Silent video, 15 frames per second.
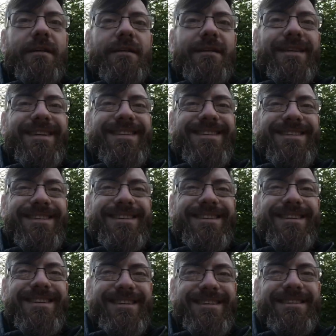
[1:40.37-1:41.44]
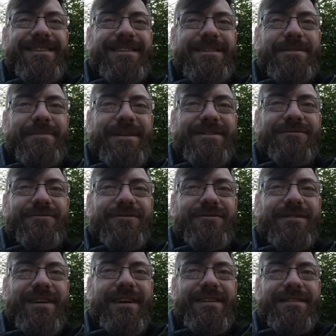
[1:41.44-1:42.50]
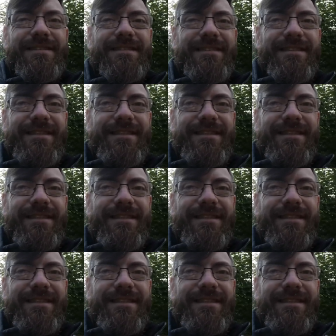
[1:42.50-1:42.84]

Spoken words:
Speak to you soon, guys.